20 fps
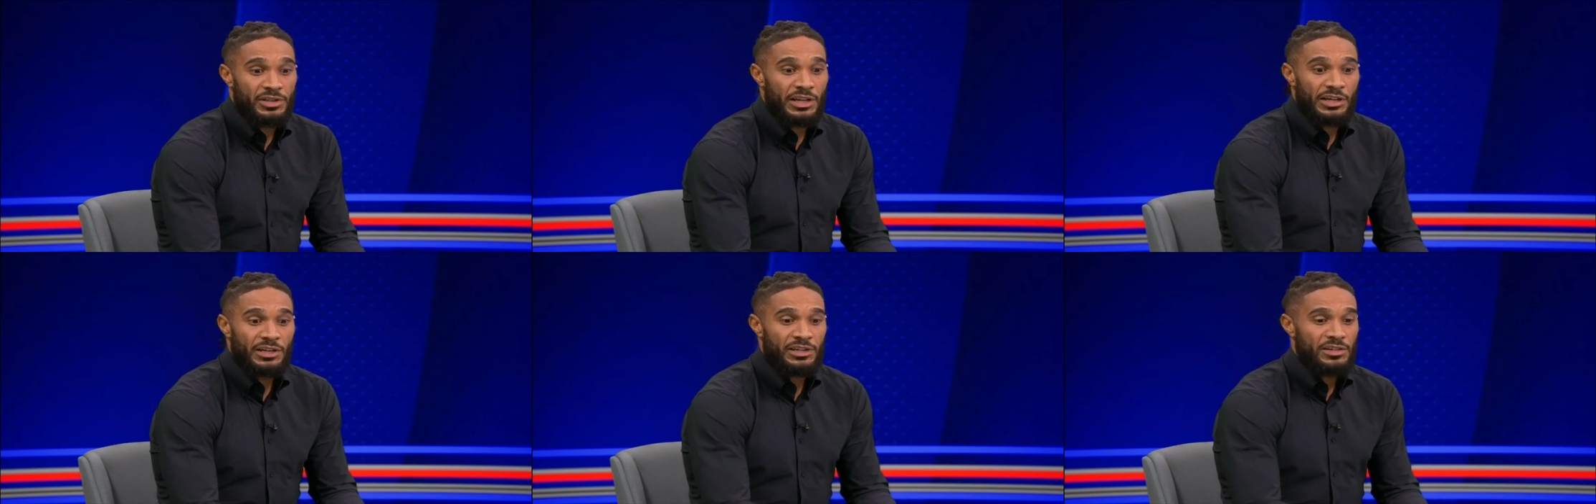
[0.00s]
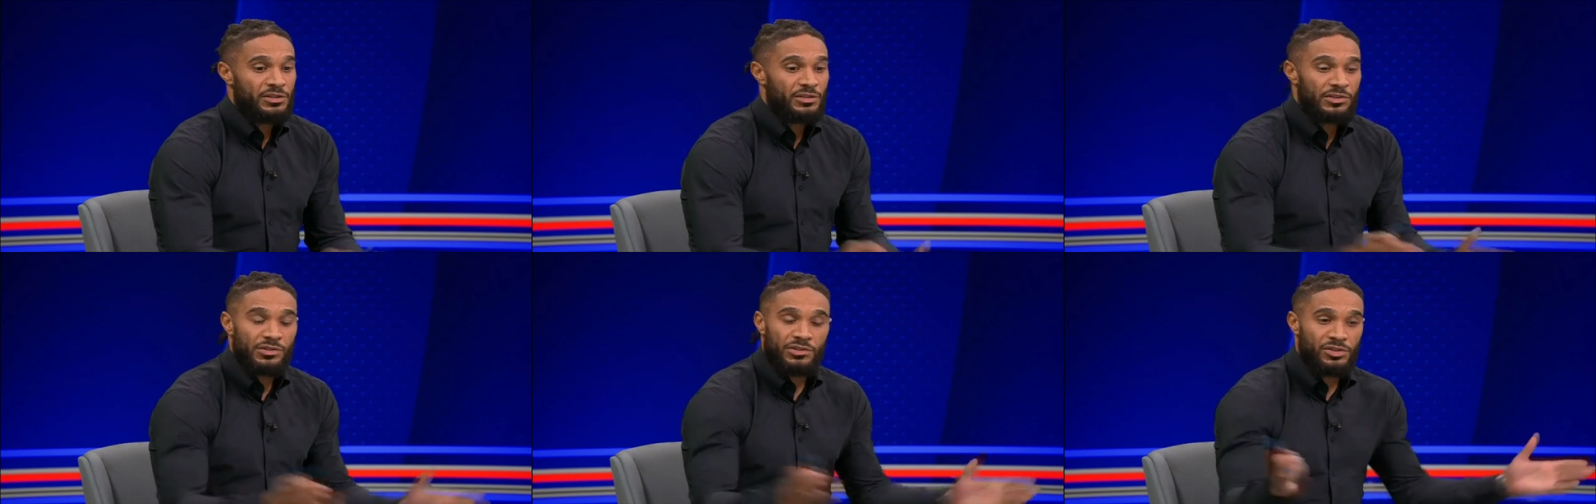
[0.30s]
that they
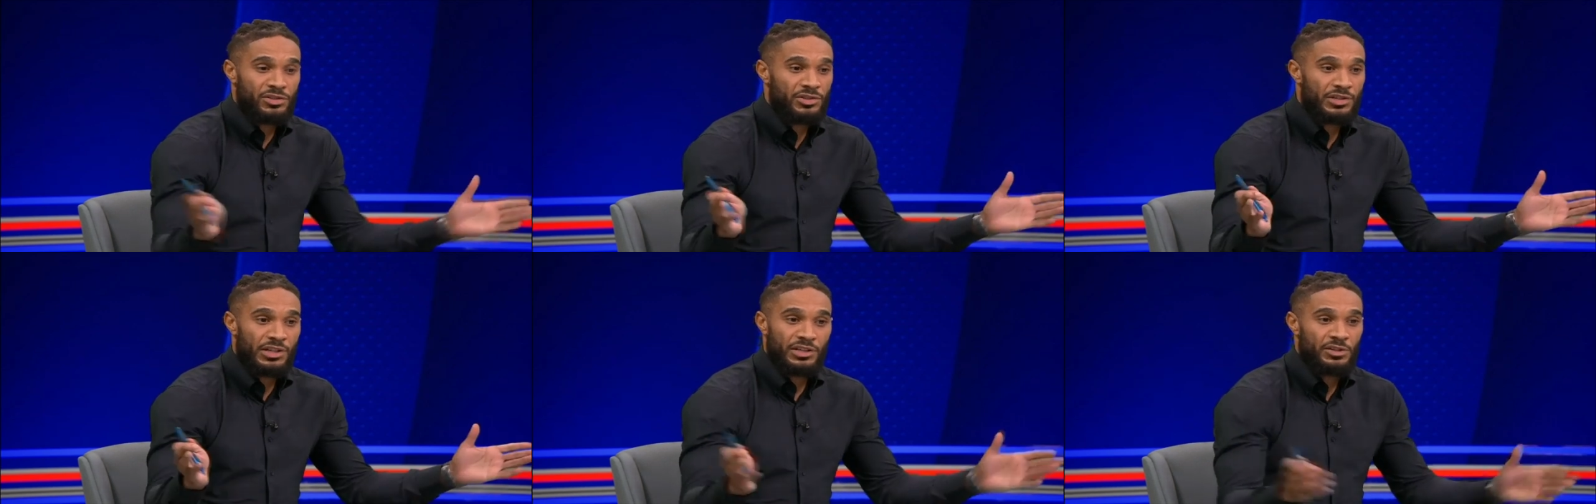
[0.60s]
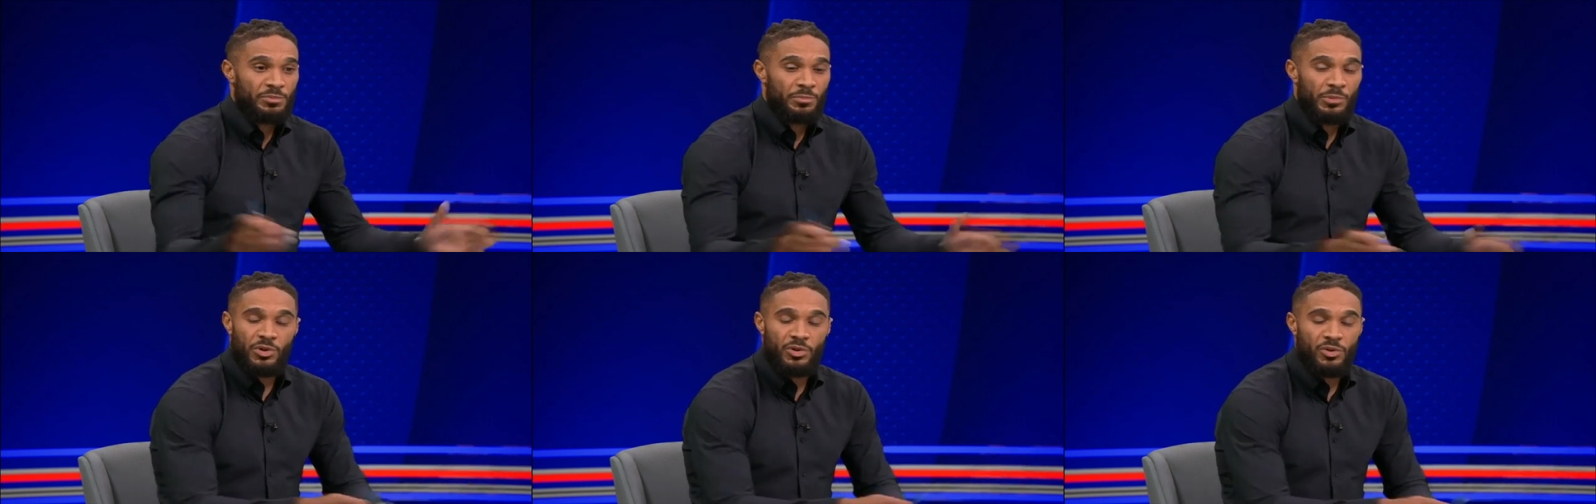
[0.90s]
can just
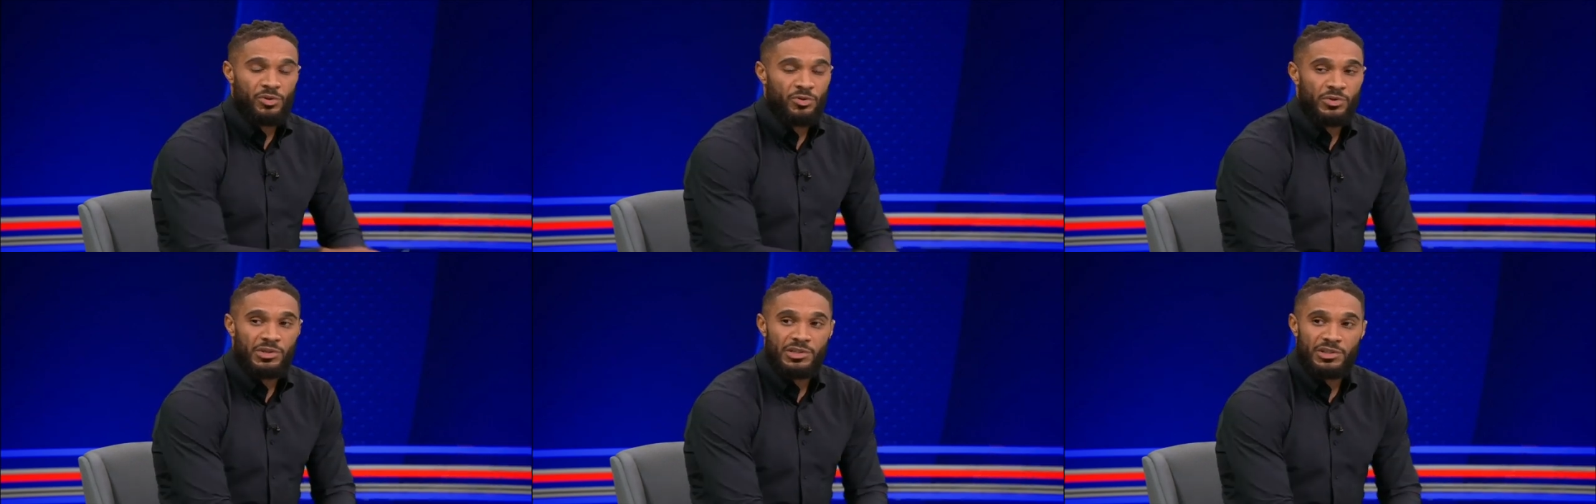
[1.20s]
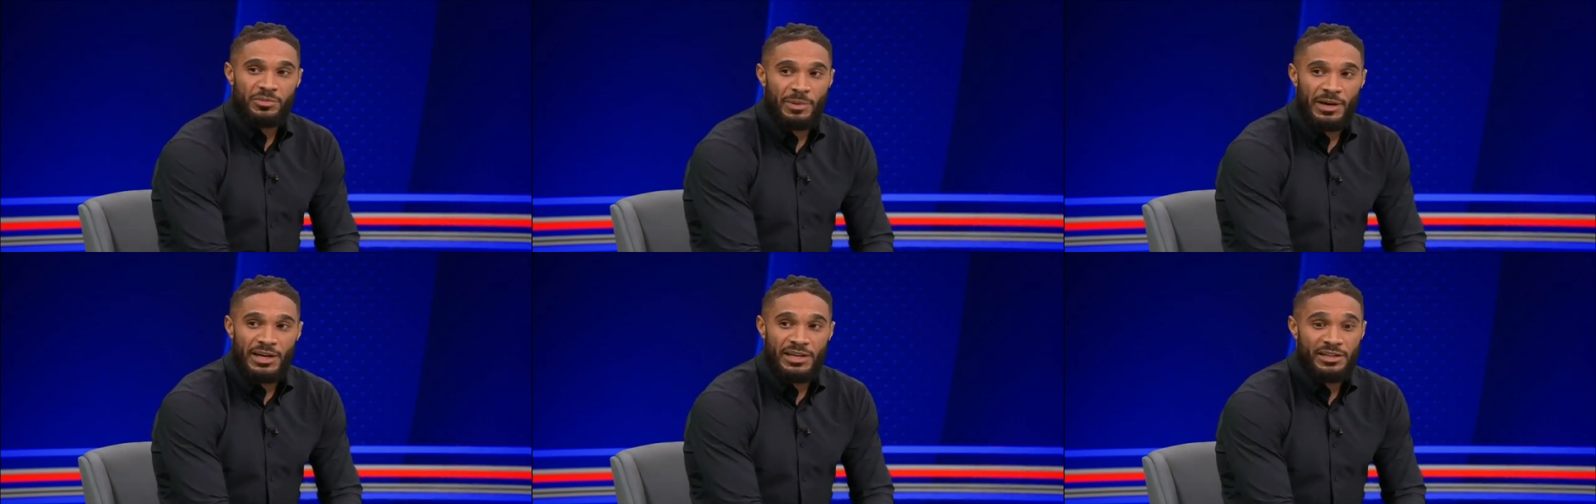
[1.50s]
exploit all
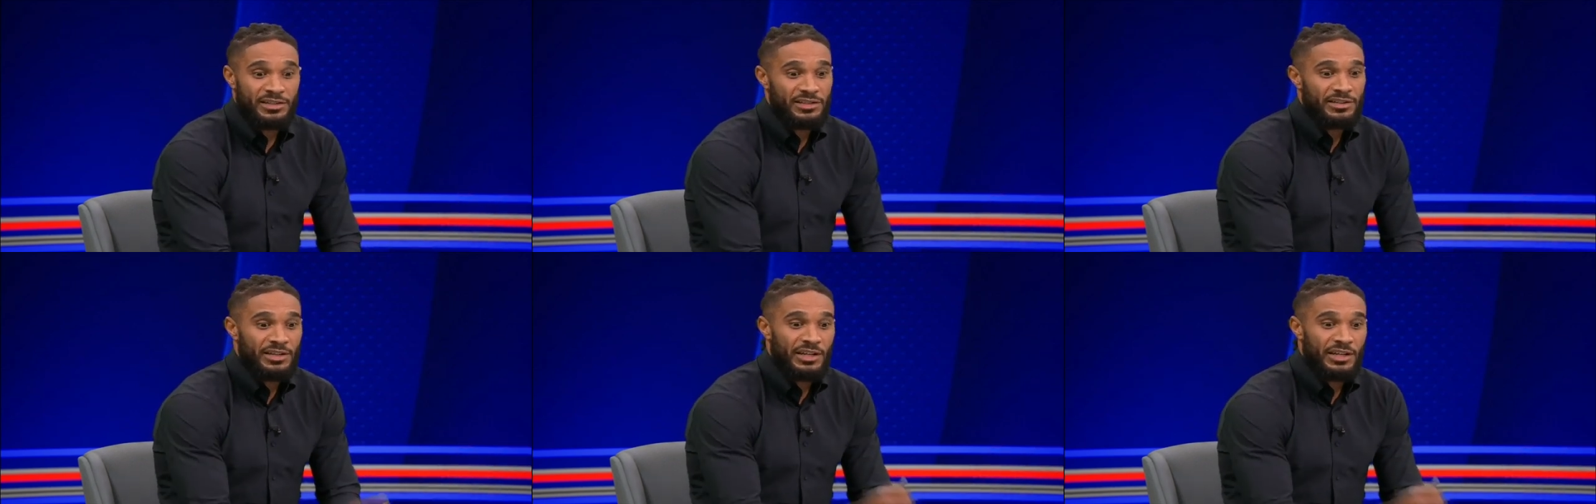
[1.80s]
the space,